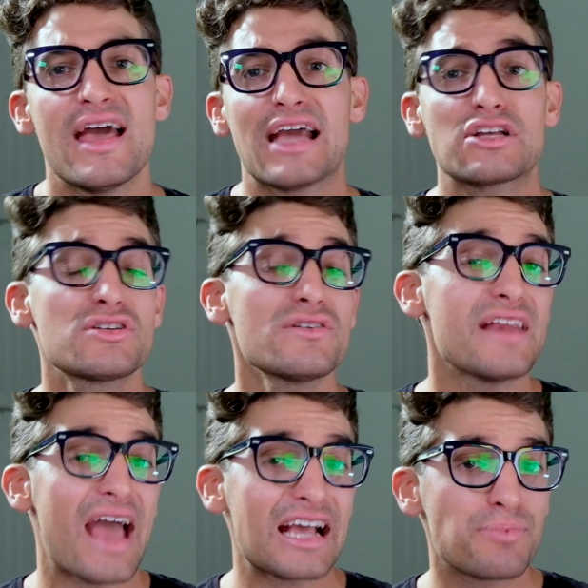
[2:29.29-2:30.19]
And
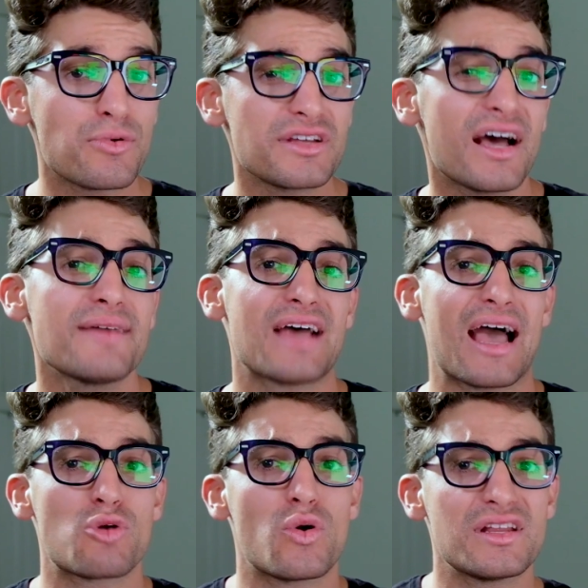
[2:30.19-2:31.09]
concerning export times,
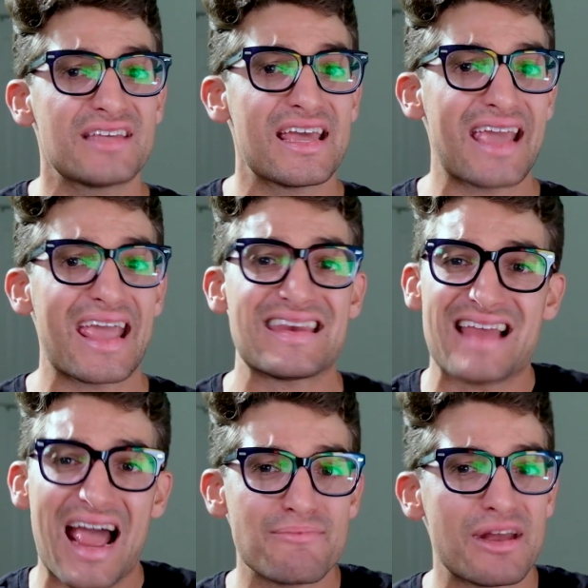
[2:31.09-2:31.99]
I'm going to take a
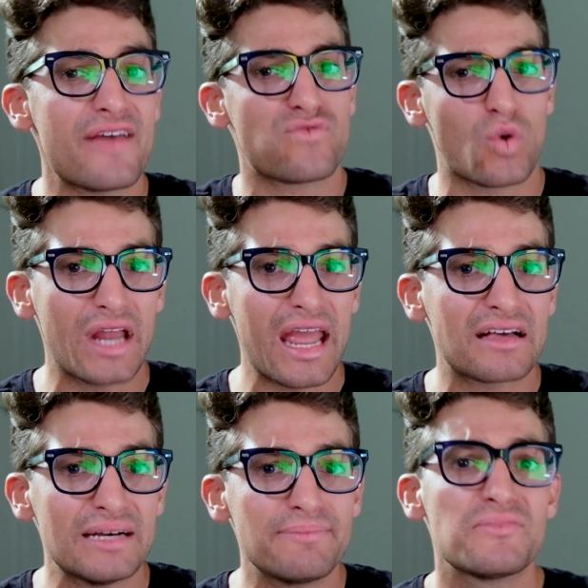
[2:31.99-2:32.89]
9 minute 4K
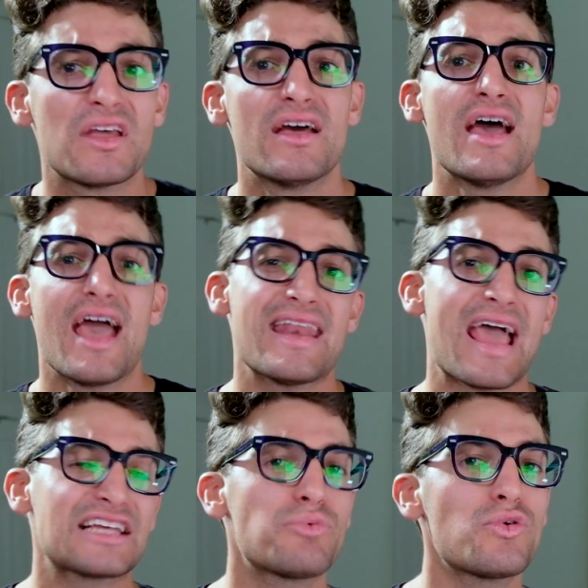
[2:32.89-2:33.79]
clip and
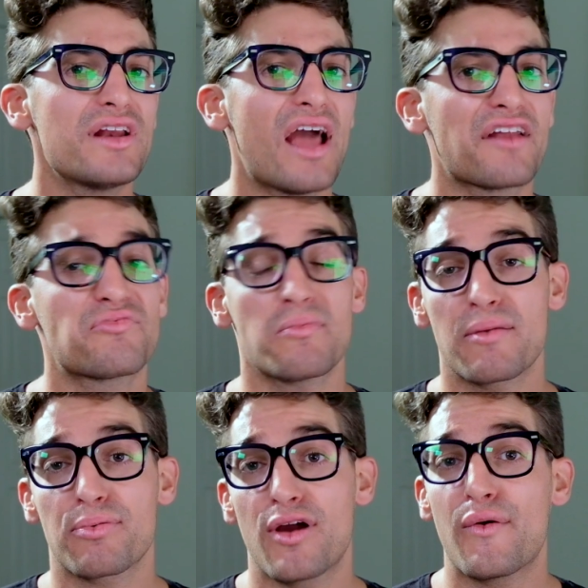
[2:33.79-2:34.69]
export it out of Premiere
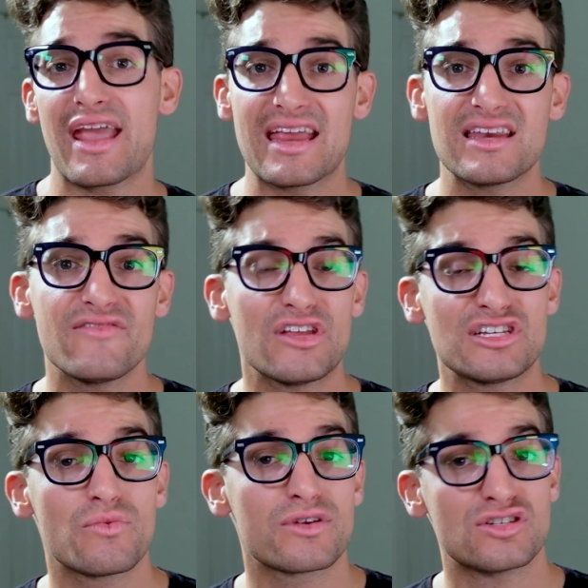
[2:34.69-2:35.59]
Pro and
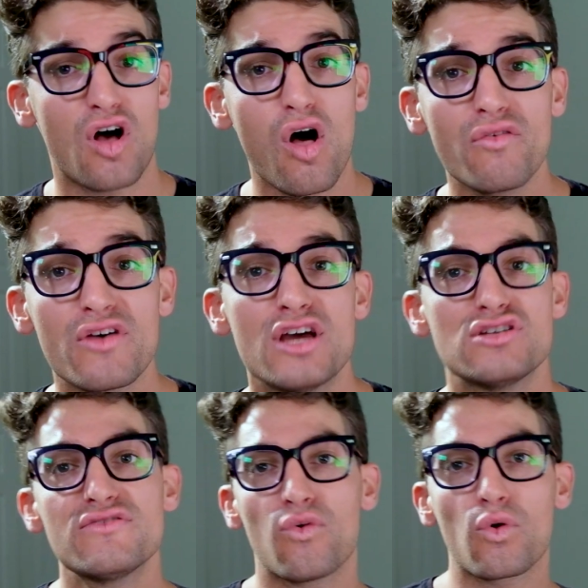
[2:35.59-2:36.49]
DaVinci Resolve to
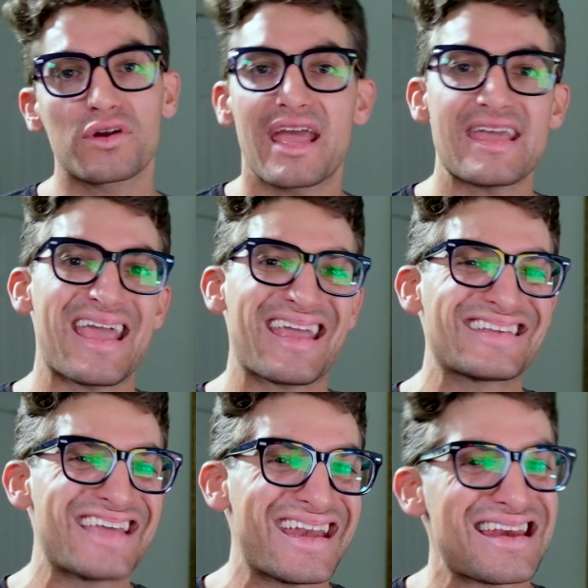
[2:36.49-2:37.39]
4K and
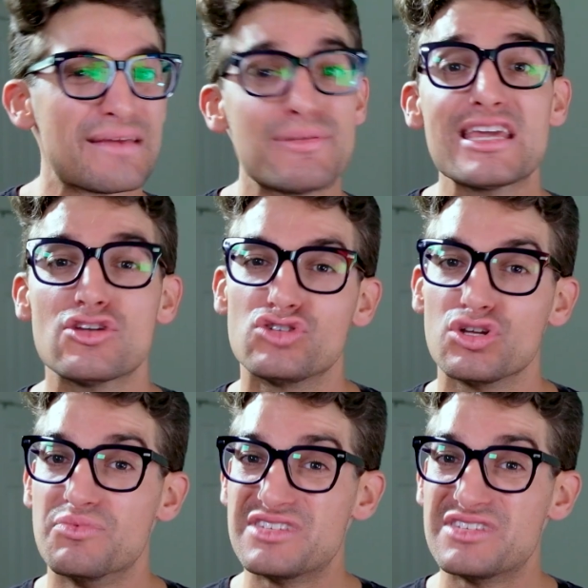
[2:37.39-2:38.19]
1080p YouTube